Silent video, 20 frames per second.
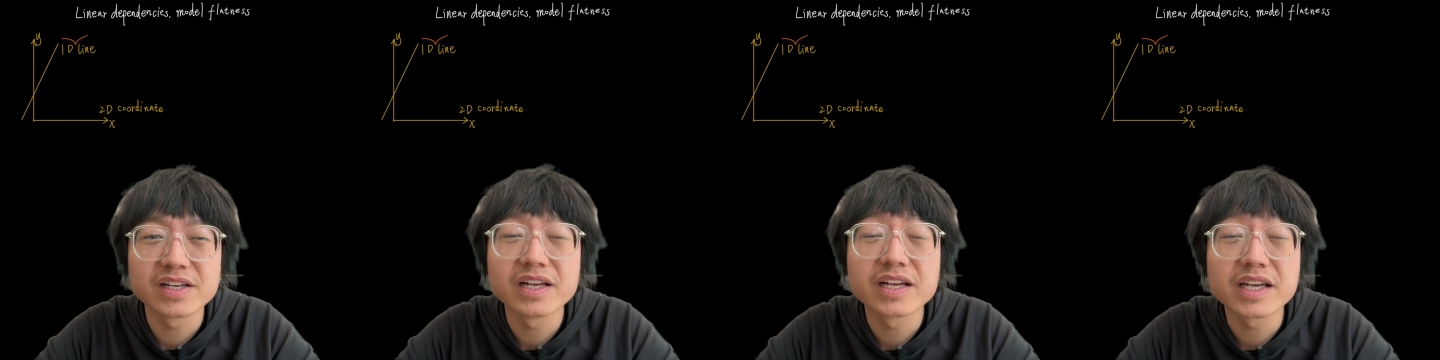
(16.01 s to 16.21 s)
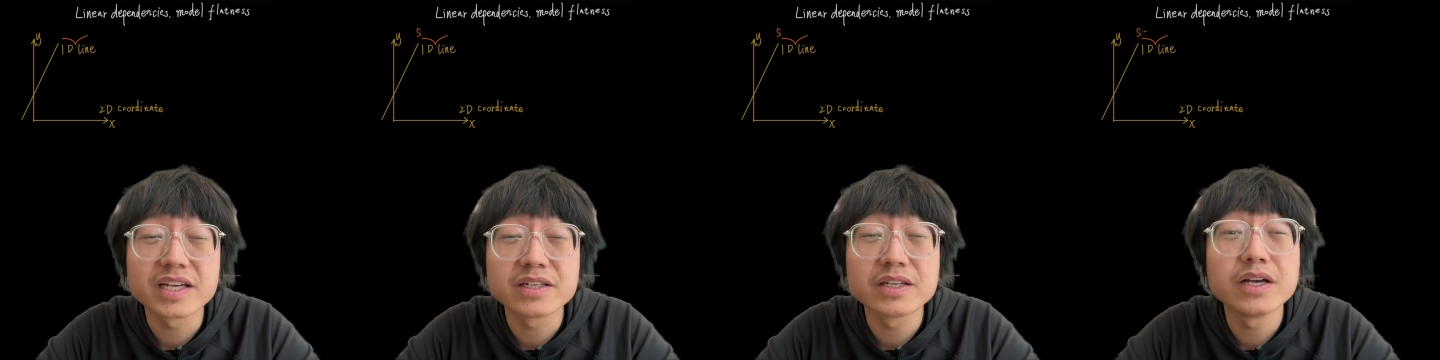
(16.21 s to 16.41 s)

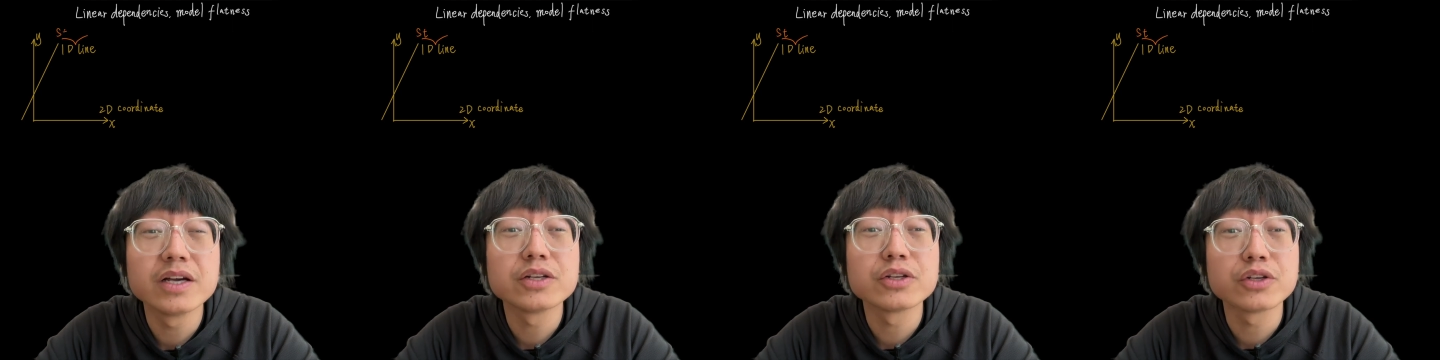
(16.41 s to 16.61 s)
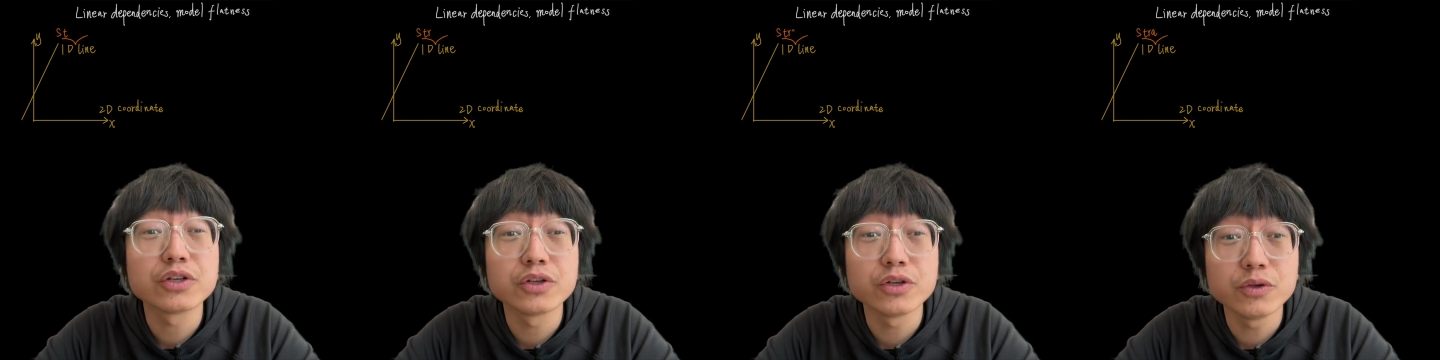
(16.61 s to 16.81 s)
in
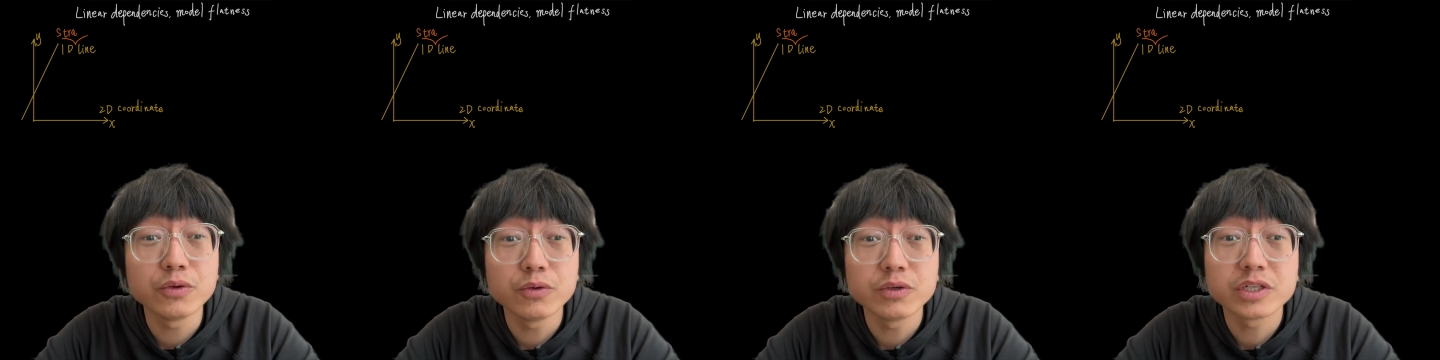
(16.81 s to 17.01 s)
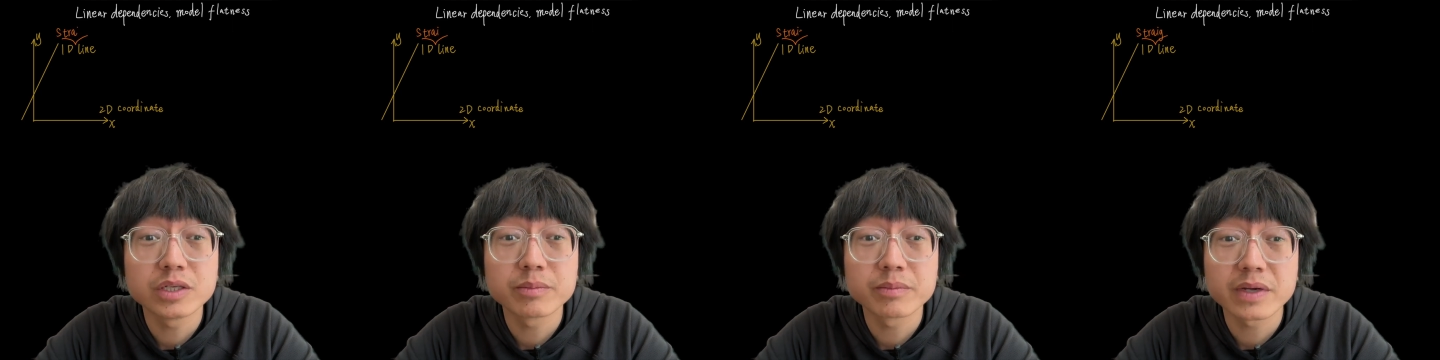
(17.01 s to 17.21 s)

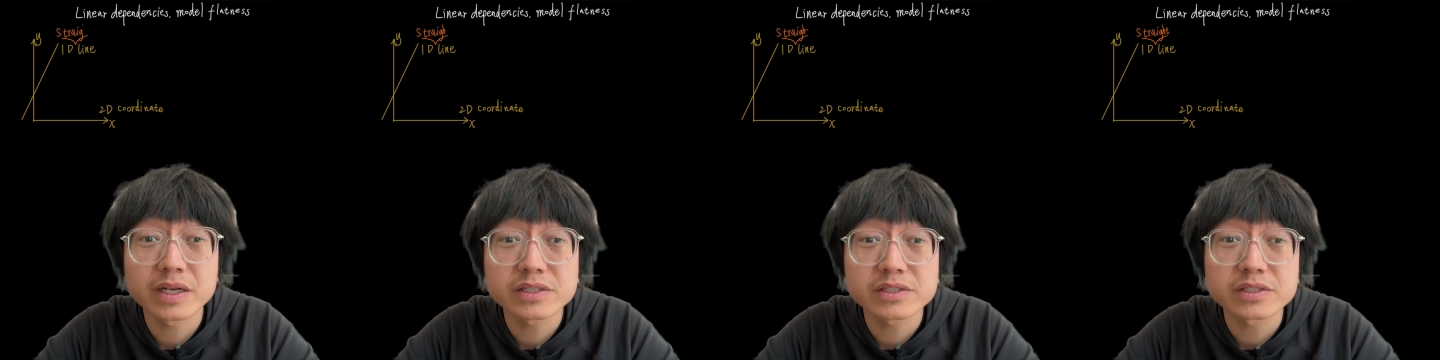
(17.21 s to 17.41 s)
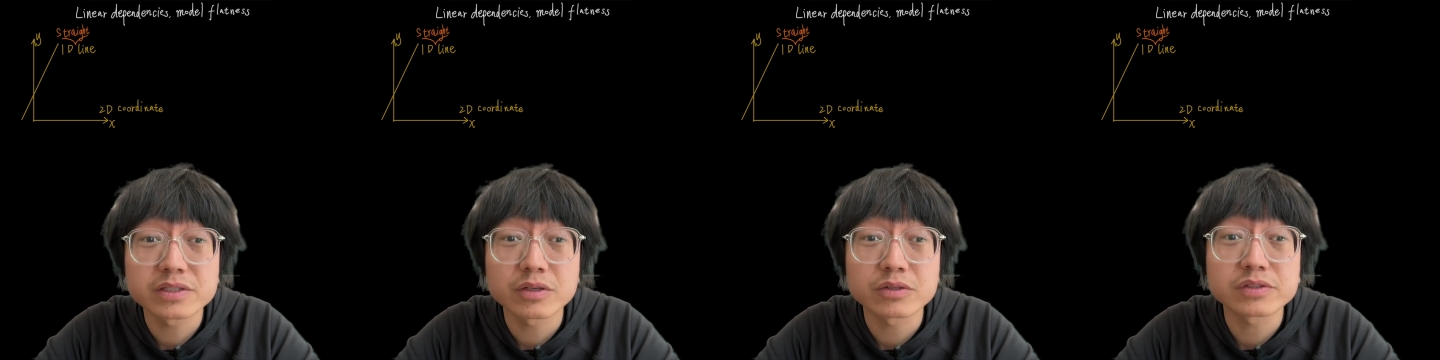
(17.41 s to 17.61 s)

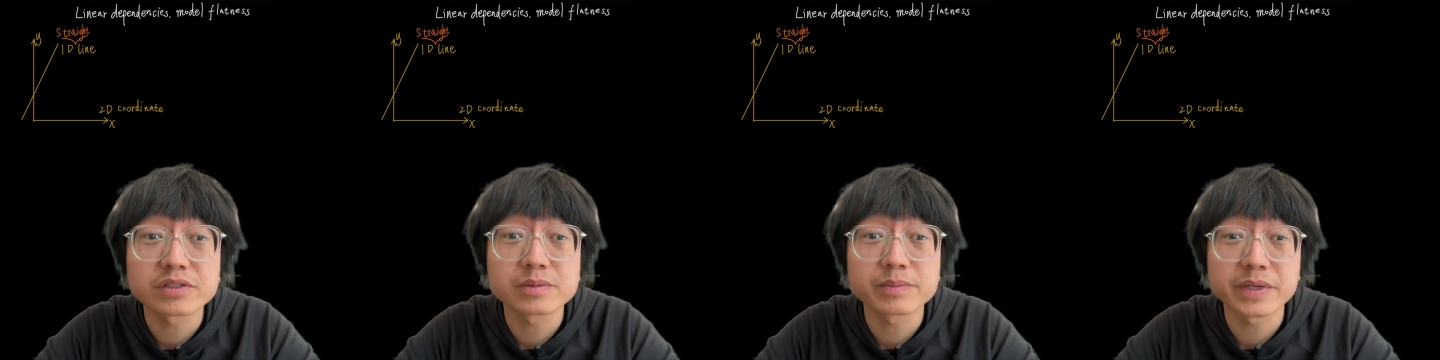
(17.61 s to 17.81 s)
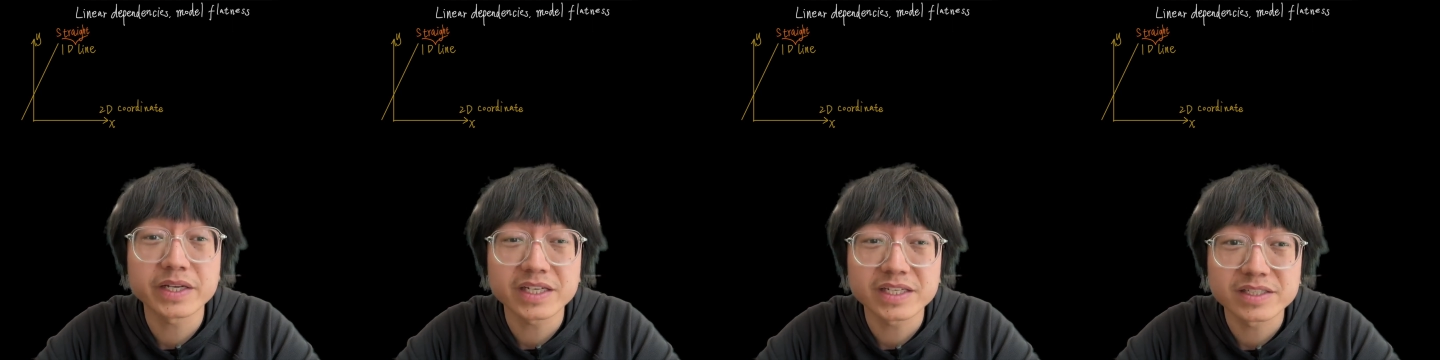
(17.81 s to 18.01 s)
two-dimensional
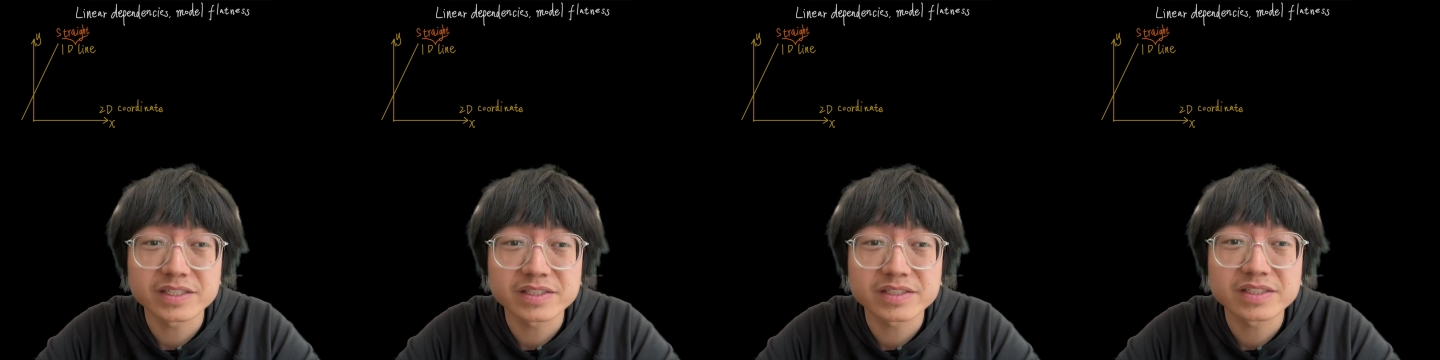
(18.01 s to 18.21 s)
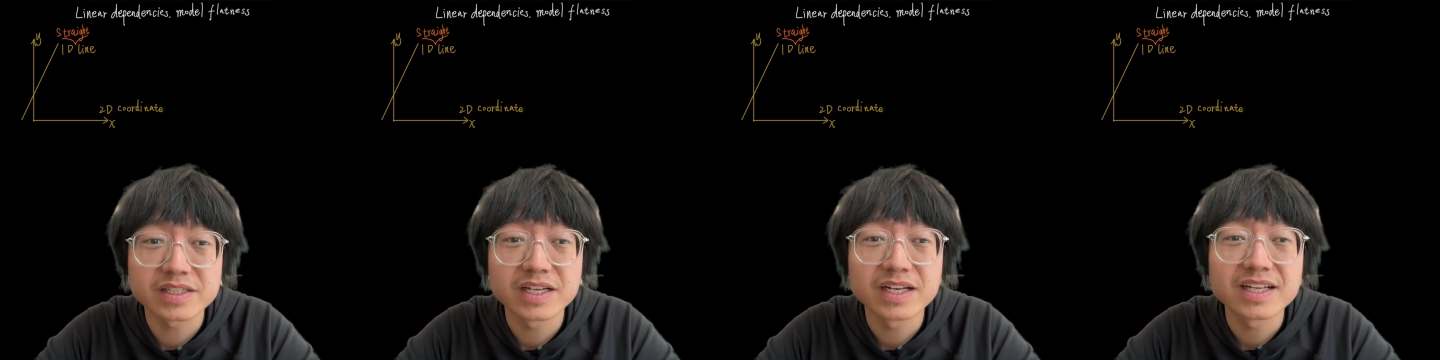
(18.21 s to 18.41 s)

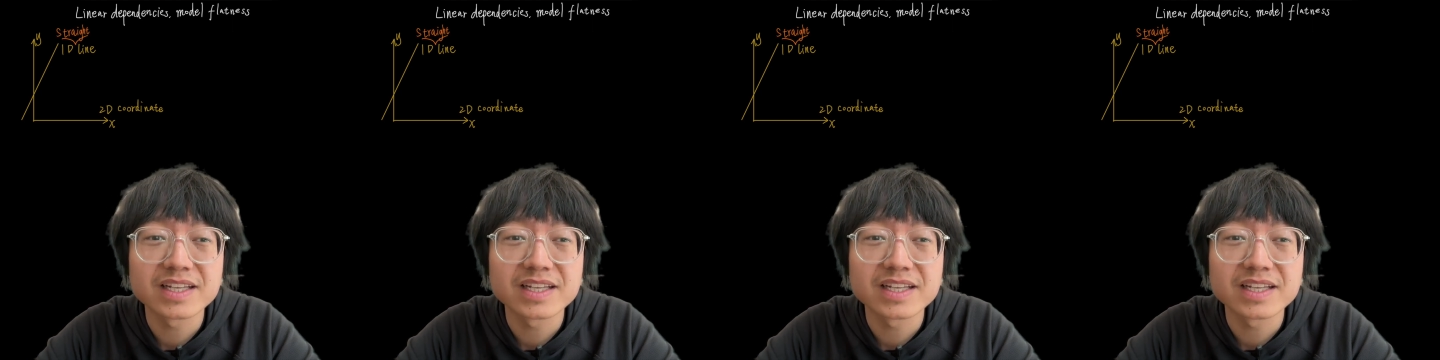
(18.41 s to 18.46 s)
space,